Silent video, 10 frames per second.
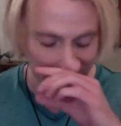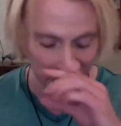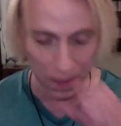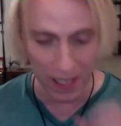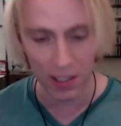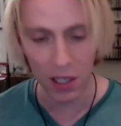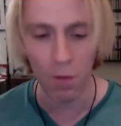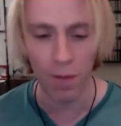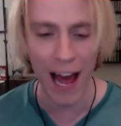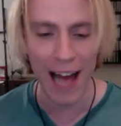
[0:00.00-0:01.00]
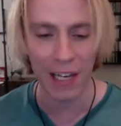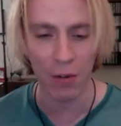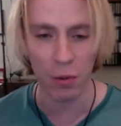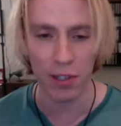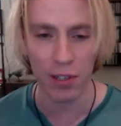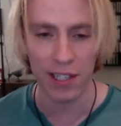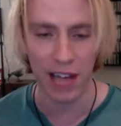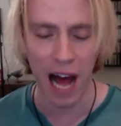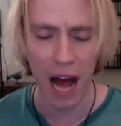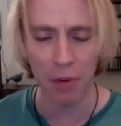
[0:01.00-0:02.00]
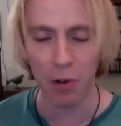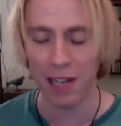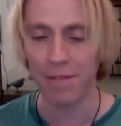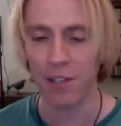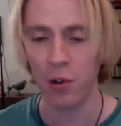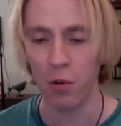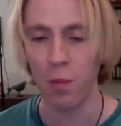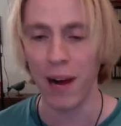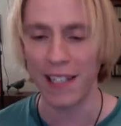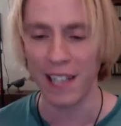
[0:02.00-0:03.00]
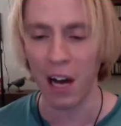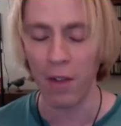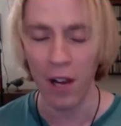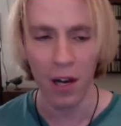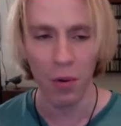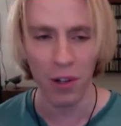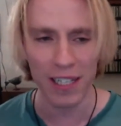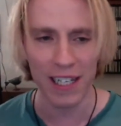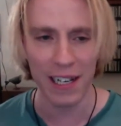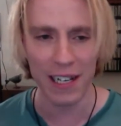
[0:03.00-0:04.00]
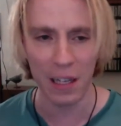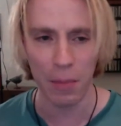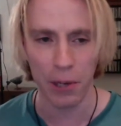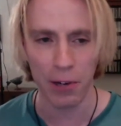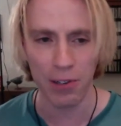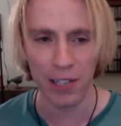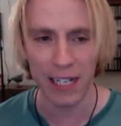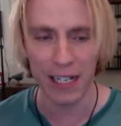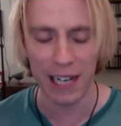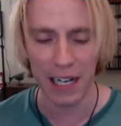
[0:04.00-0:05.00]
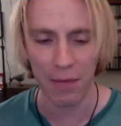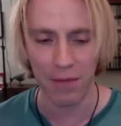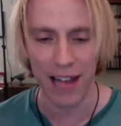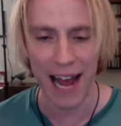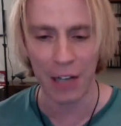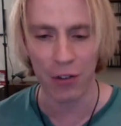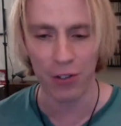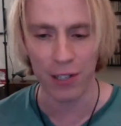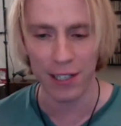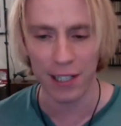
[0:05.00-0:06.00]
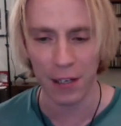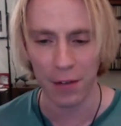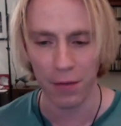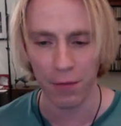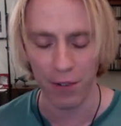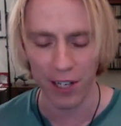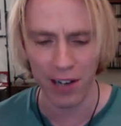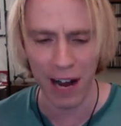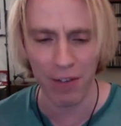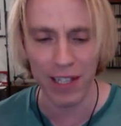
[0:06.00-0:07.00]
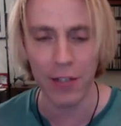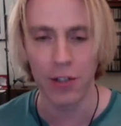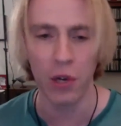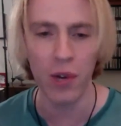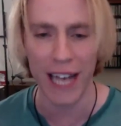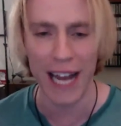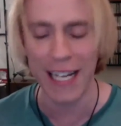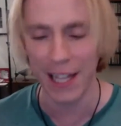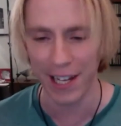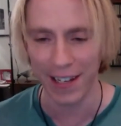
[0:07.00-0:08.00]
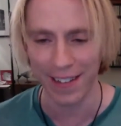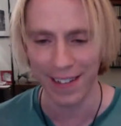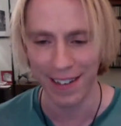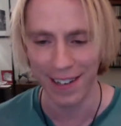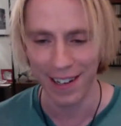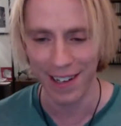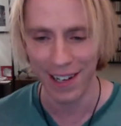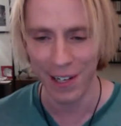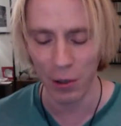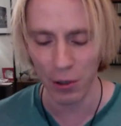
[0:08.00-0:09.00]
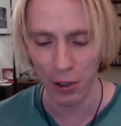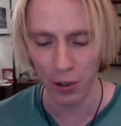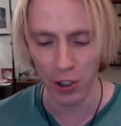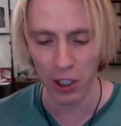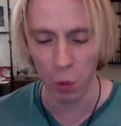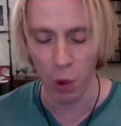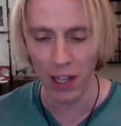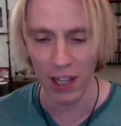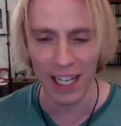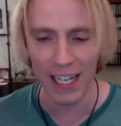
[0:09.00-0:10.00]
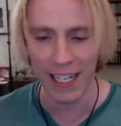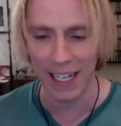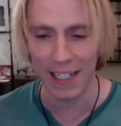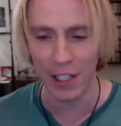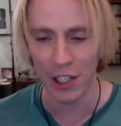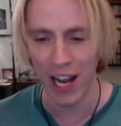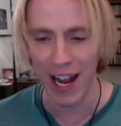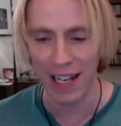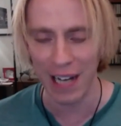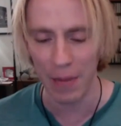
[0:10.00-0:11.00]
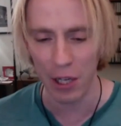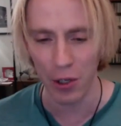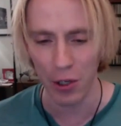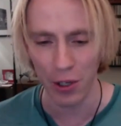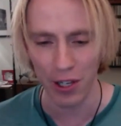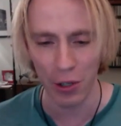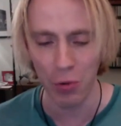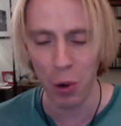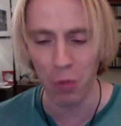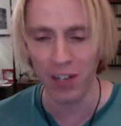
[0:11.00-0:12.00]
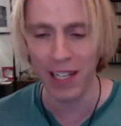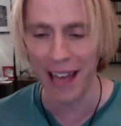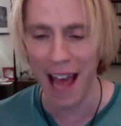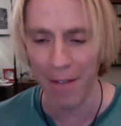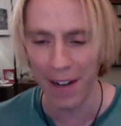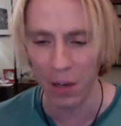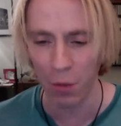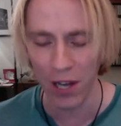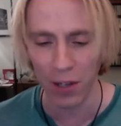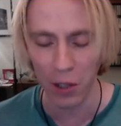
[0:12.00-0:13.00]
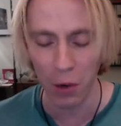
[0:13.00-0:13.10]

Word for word: up being so vacuous. Well, he says, I'm going to have to do it myself. Well, in the purely kind of naturalistic, you're not really doing anything. You're just one link in a chain. I mean, you don't really have any will. You don't